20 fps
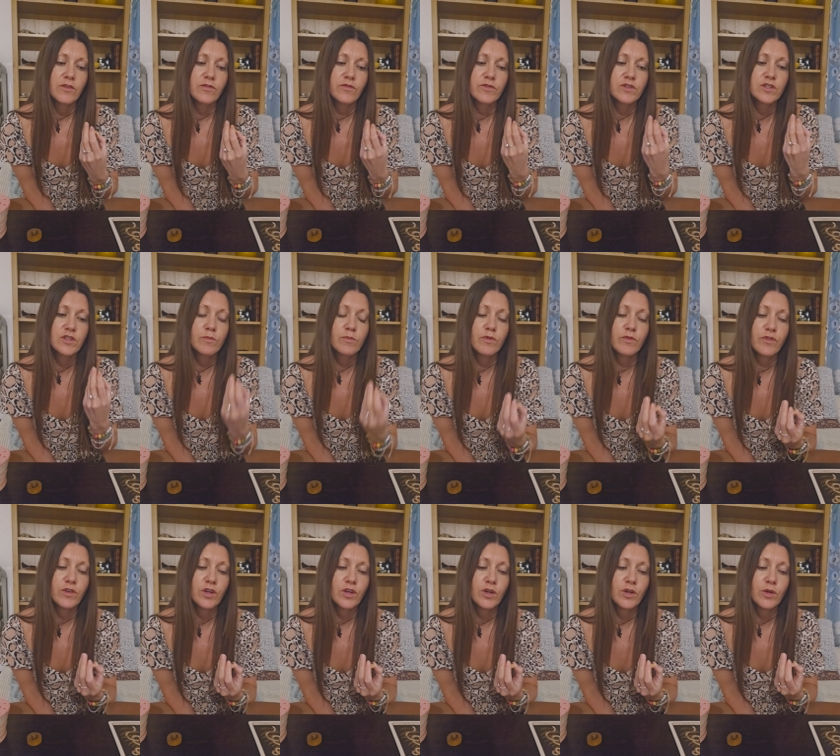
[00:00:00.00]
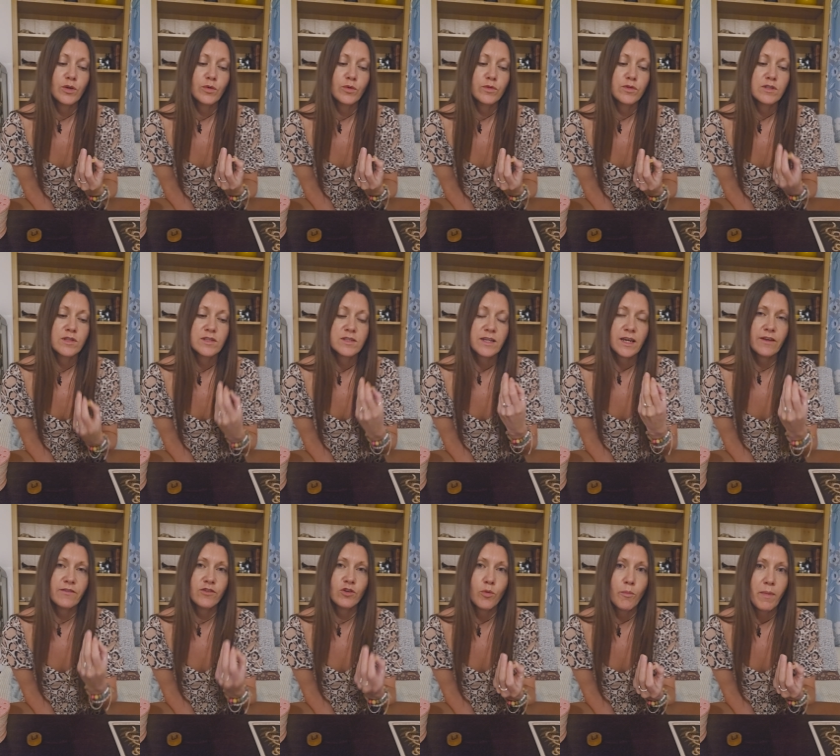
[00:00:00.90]
For some of you, so say
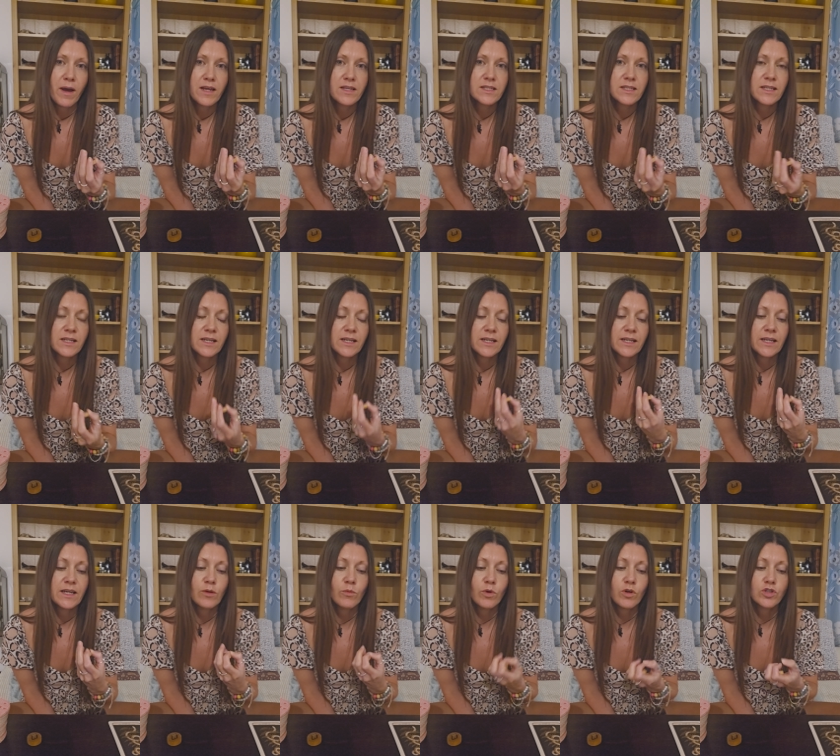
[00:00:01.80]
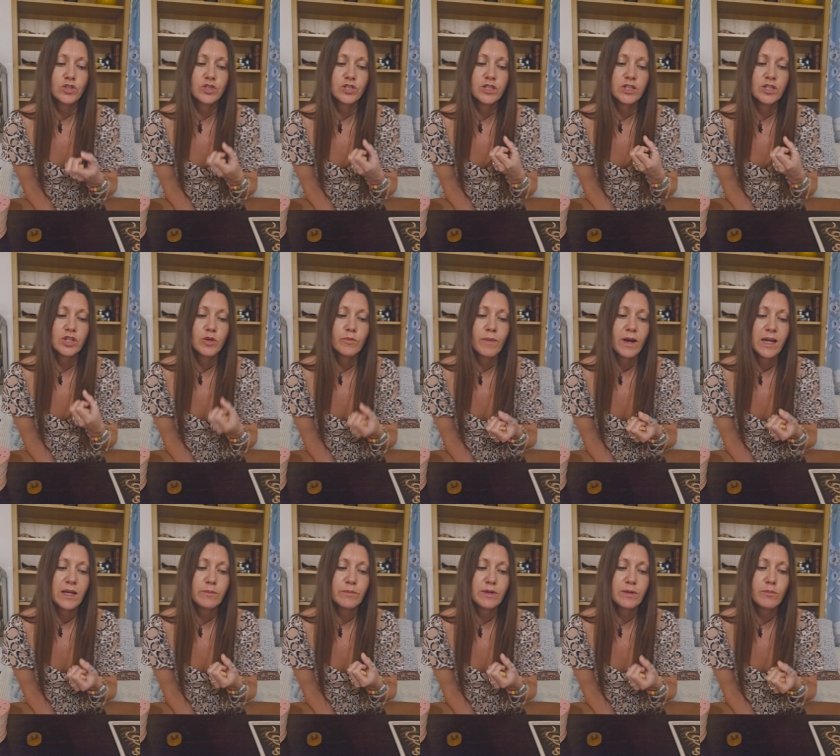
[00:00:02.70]
if you're masculine here watching, you
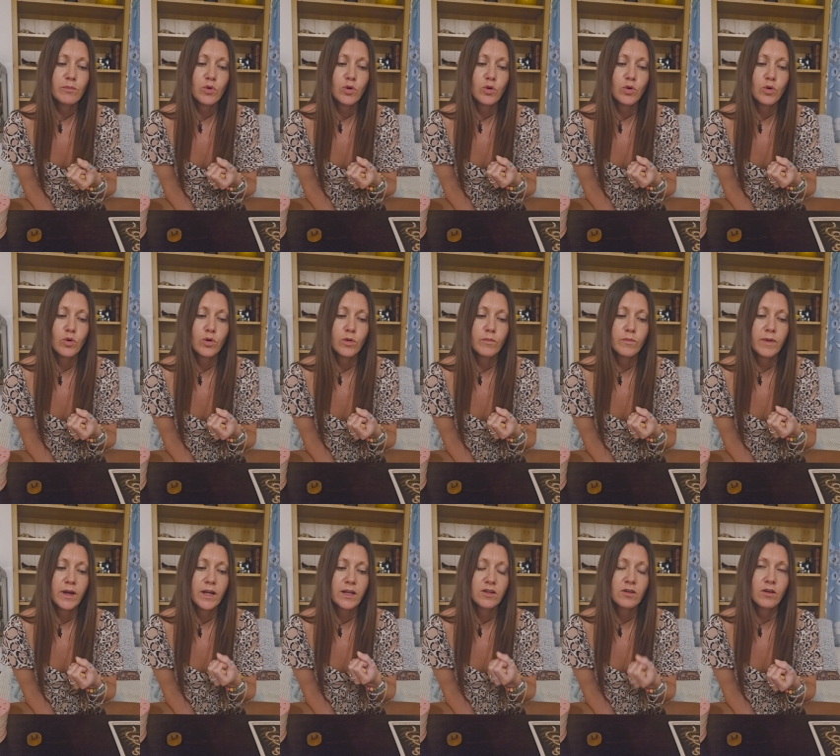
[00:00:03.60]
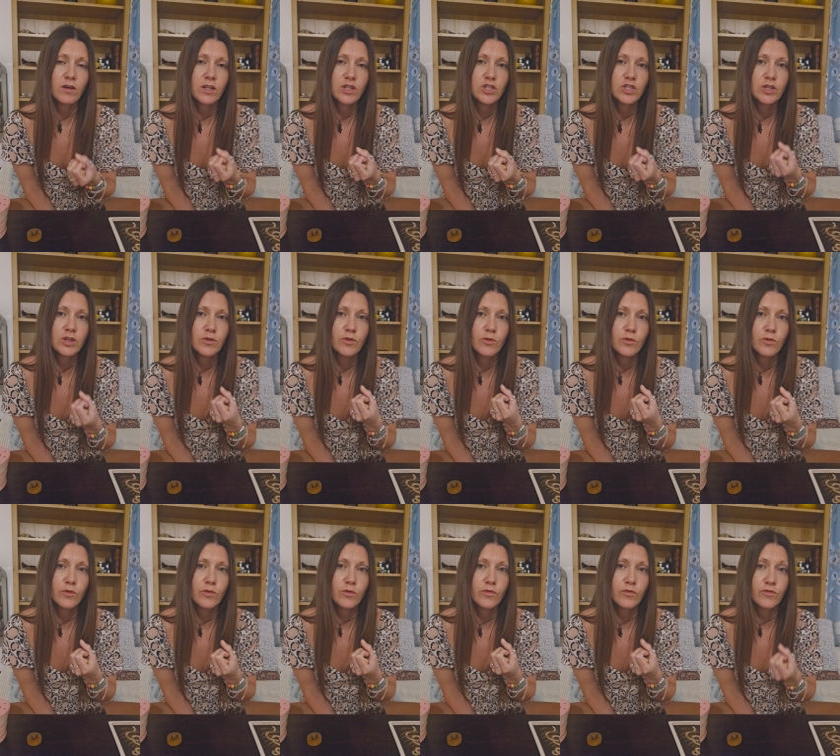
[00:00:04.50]
may be more acknowledging
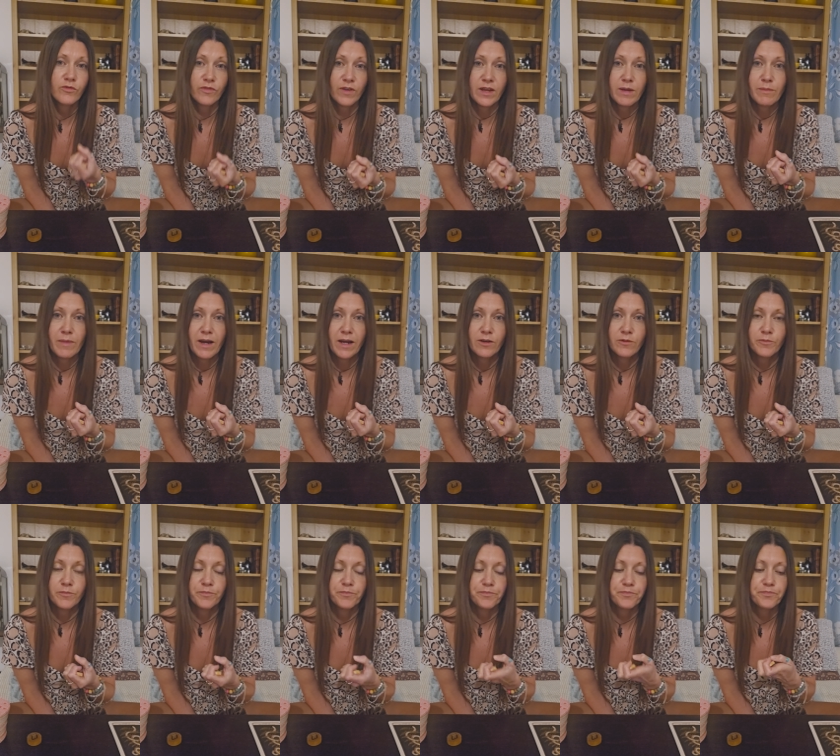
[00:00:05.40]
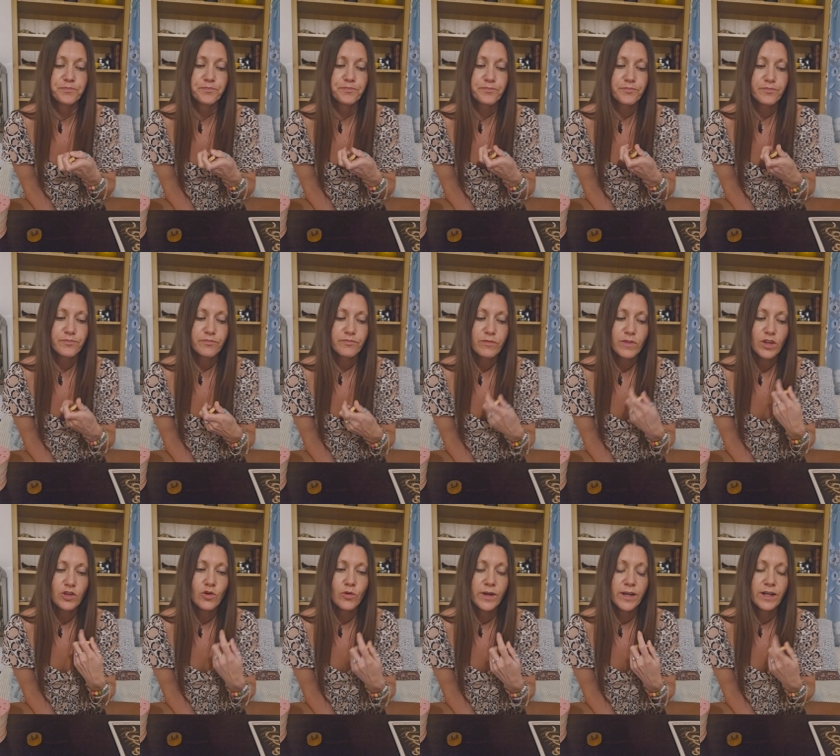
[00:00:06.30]
your female
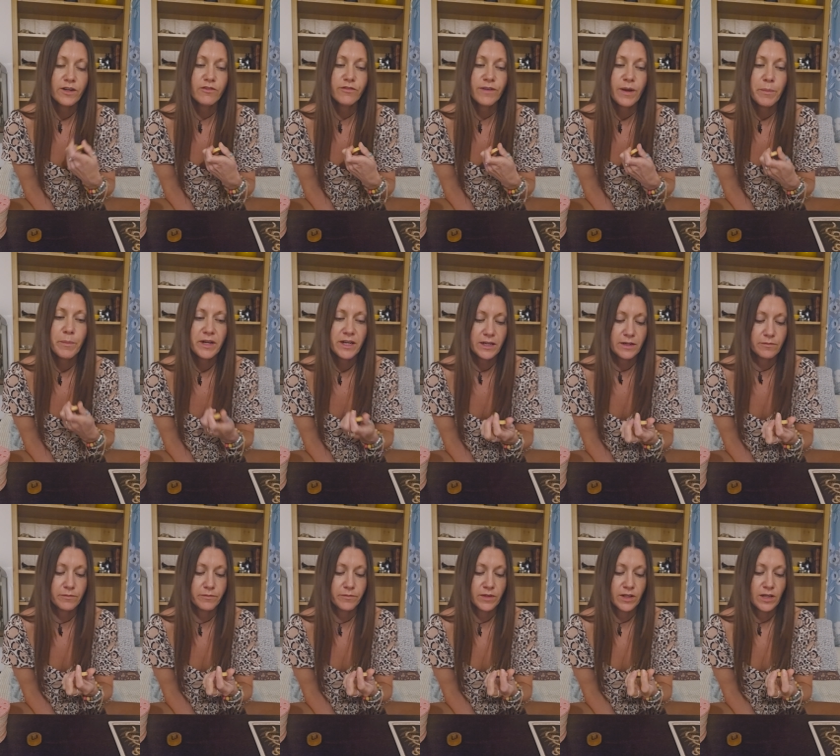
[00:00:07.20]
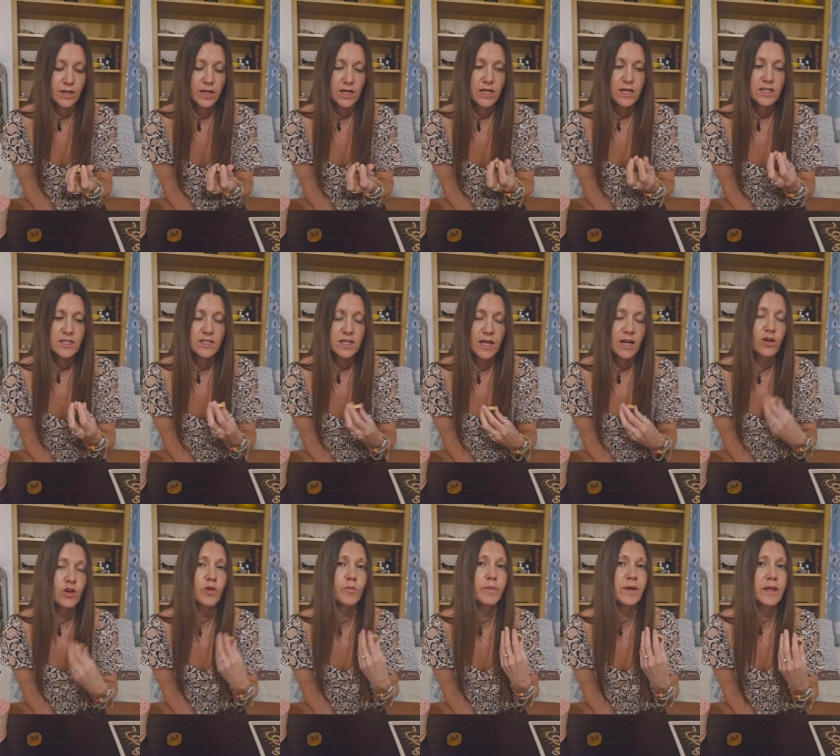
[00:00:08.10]
your inner feminine. So
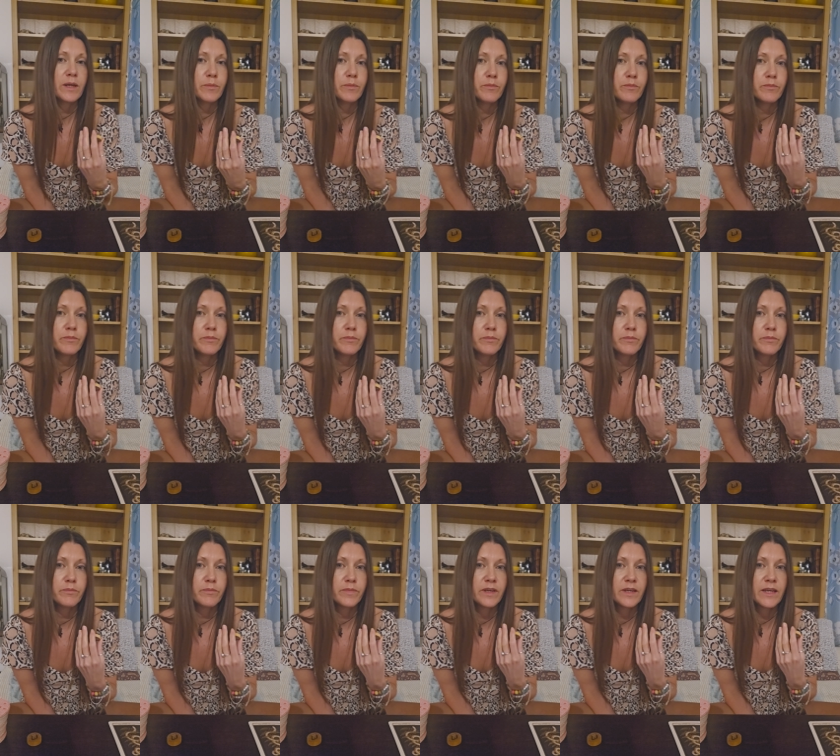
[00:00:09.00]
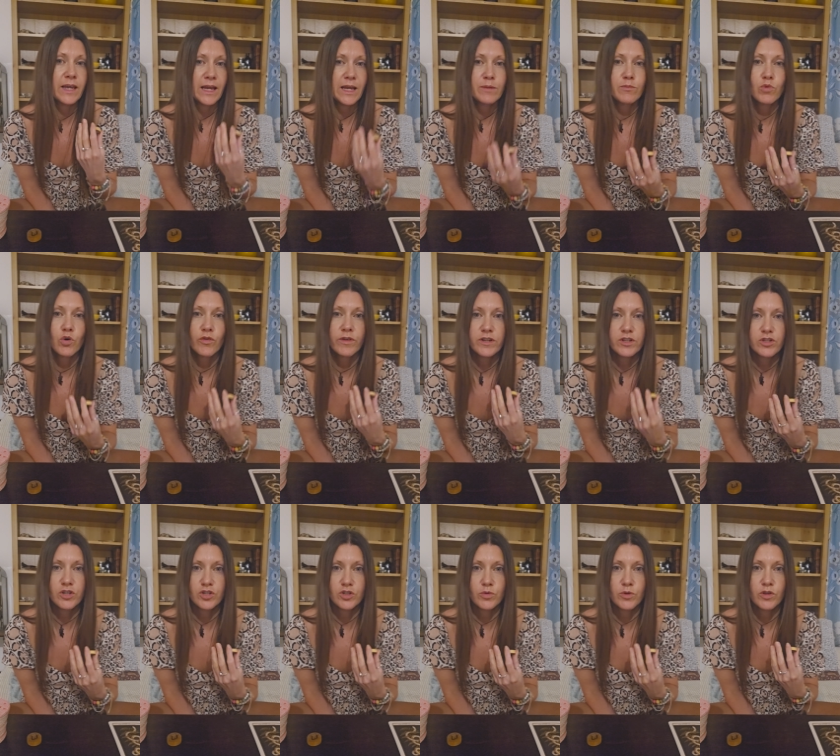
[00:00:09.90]
that could be getting more in
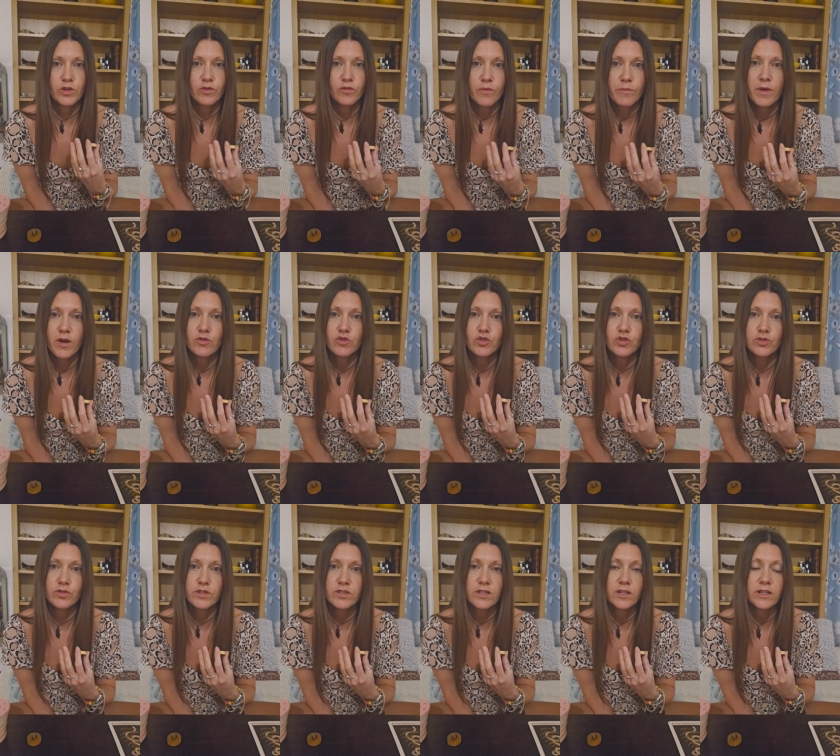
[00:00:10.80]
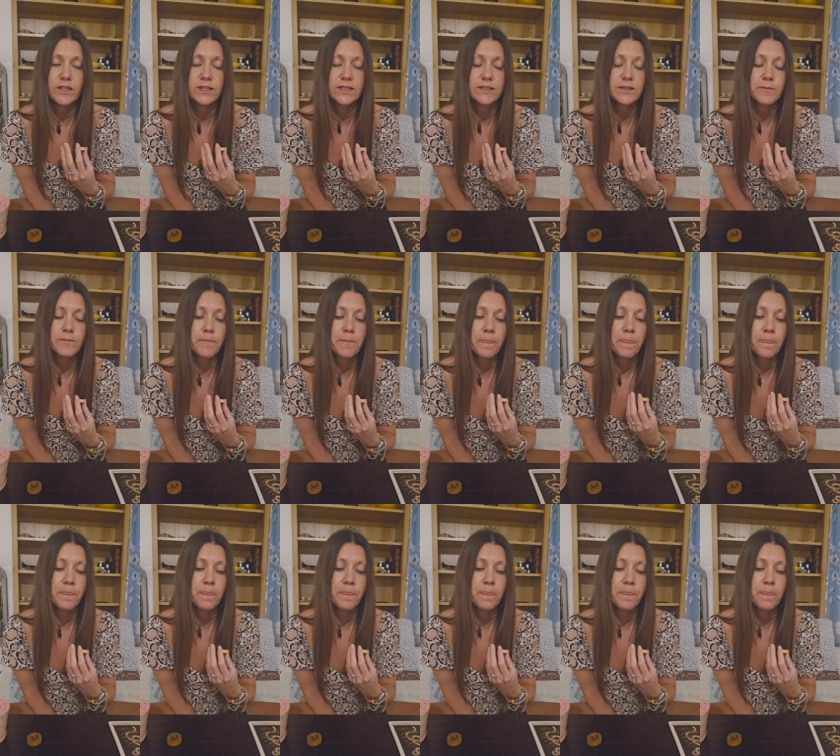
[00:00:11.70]
touch with your emotional side.